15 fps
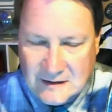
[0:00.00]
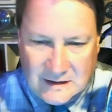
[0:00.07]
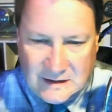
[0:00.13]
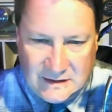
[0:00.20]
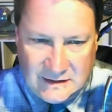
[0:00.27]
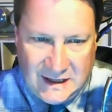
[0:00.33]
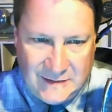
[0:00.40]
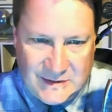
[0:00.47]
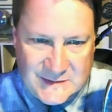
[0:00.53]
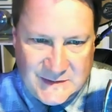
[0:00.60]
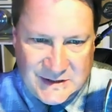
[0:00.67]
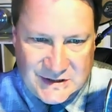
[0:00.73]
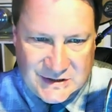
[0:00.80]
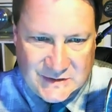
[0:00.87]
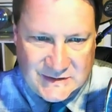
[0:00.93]
The game is
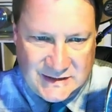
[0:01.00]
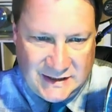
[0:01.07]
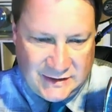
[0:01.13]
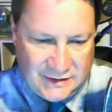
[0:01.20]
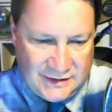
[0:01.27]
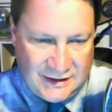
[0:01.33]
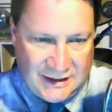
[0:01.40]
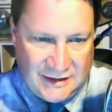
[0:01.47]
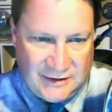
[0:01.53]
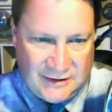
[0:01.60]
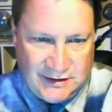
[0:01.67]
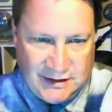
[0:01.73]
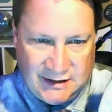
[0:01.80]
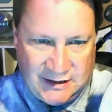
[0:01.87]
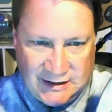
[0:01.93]
being shown today
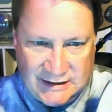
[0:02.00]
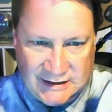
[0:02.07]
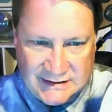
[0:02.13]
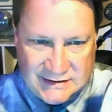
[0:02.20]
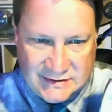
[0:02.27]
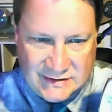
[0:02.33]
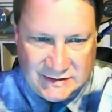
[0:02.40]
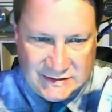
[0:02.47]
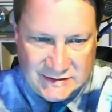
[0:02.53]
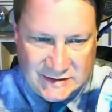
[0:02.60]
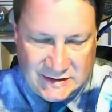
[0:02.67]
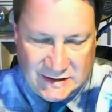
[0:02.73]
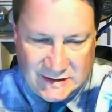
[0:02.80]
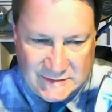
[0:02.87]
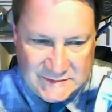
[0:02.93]
online, guys. It's on
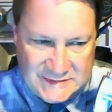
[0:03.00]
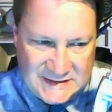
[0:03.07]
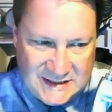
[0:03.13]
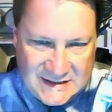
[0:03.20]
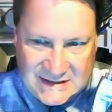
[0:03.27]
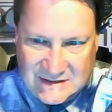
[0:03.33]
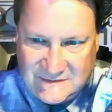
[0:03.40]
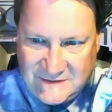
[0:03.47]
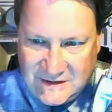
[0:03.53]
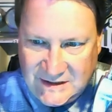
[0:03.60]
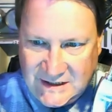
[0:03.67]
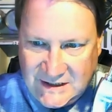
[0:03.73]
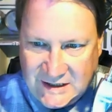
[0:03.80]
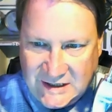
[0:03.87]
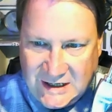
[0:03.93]

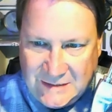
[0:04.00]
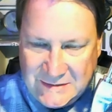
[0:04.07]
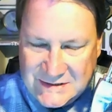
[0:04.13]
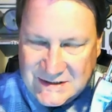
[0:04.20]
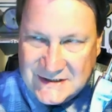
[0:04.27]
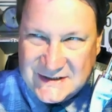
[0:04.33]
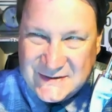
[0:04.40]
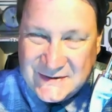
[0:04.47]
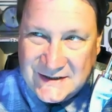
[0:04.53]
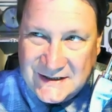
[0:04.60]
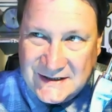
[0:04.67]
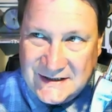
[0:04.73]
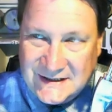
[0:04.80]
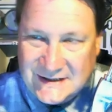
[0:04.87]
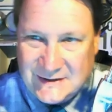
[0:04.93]
CSNPhilly.com. It's also on,
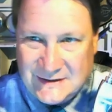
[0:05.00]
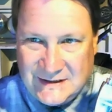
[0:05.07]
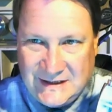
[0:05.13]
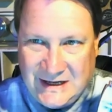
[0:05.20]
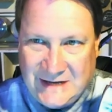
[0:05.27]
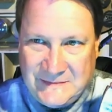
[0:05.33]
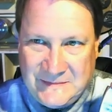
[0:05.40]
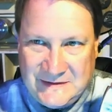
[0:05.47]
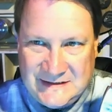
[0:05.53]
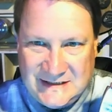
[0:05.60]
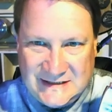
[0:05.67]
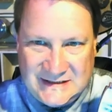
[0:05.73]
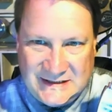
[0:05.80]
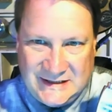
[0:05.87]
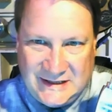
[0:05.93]
I think, the Cap and
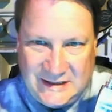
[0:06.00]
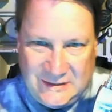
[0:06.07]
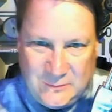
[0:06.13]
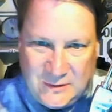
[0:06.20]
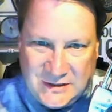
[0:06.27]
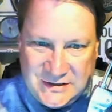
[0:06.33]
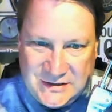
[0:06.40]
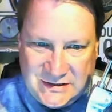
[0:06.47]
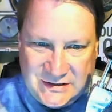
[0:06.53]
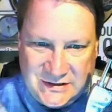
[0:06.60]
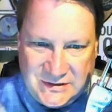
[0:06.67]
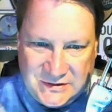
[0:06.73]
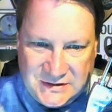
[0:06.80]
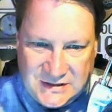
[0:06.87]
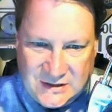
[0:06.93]
CSN in Washington
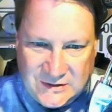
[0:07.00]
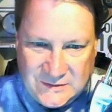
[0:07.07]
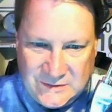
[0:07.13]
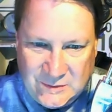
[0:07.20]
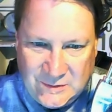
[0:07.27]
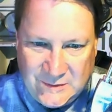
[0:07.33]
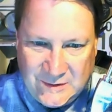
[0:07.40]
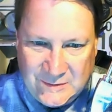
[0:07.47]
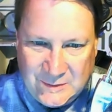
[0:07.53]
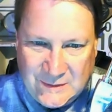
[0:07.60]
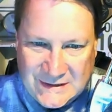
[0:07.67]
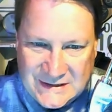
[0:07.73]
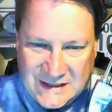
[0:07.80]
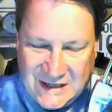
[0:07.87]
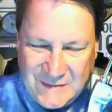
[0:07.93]
too. So you will be able to
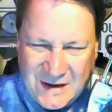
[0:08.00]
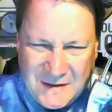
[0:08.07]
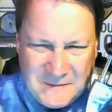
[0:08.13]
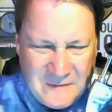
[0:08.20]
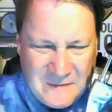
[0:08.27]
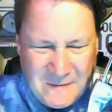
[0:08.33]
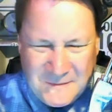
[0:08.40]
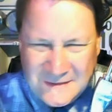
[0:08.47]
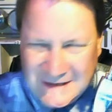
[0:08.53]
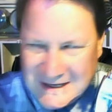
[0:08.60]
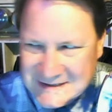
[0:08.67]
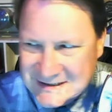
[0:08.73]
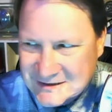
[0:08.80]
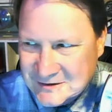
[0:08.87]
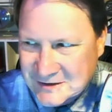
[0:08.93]
watch the game. I'm
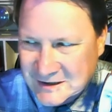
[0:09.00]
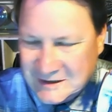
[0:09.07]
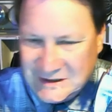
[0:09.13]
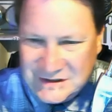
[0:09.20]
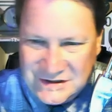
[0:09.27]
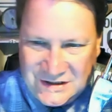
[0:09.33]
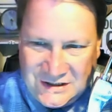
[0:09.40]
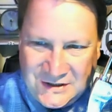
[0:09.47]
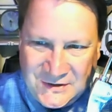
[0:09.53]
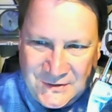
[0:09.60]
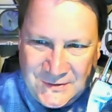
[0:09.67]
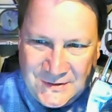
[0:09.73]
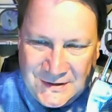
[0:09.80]
guessing they're not going to geo